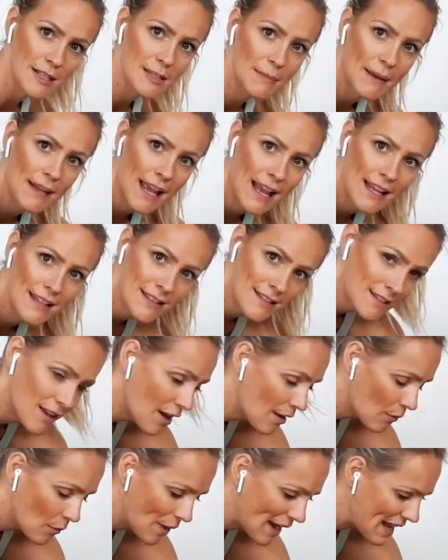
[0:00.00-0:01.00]
So my hands
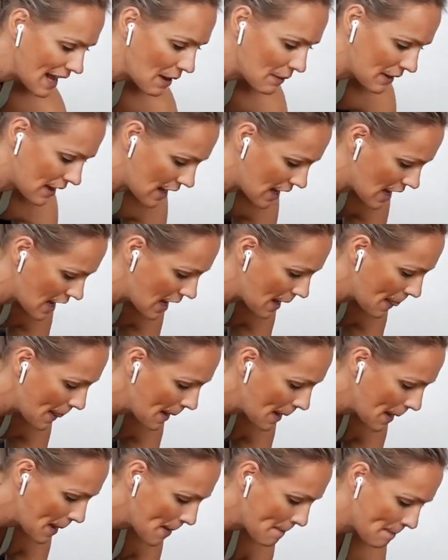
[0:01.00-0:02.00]
aren't way out here,
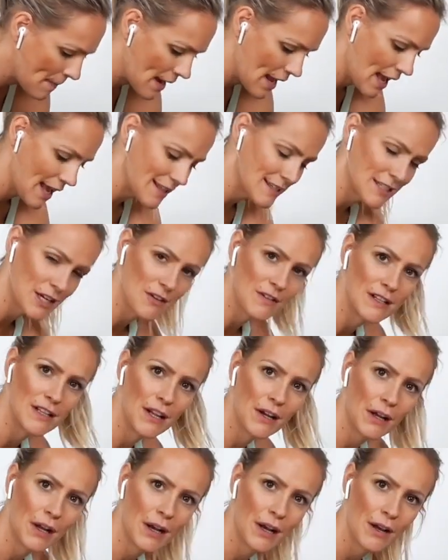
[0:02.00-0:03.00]
my hands are a
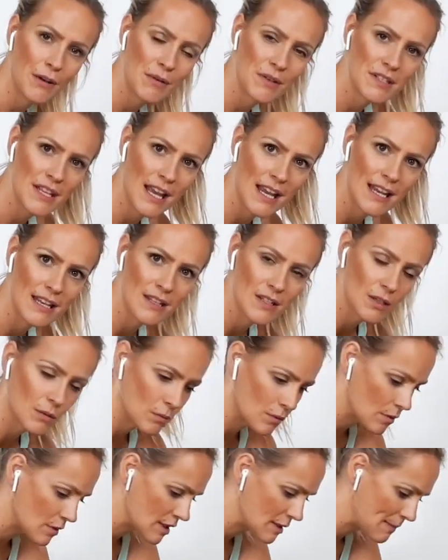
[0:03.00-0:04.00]
lot closer in
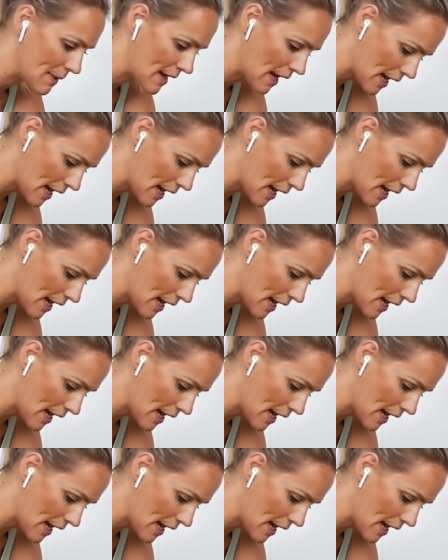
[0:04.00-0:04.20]
towards me.